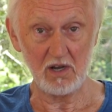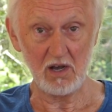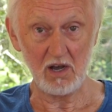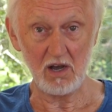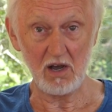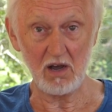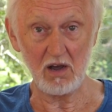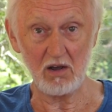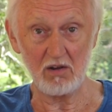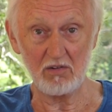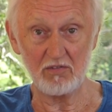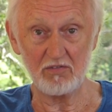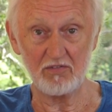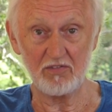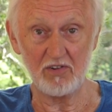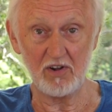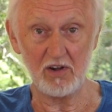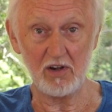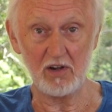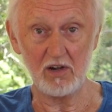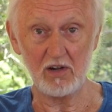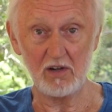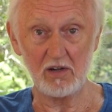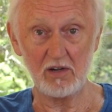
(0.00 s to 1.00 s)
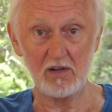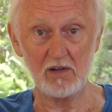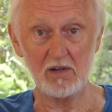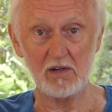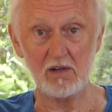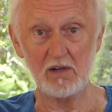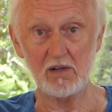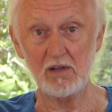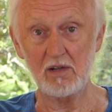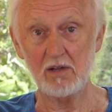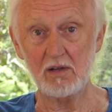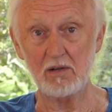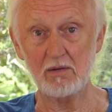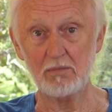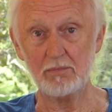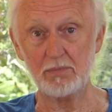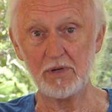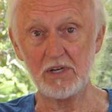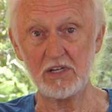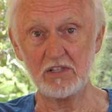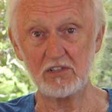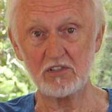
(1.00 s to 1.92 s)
of being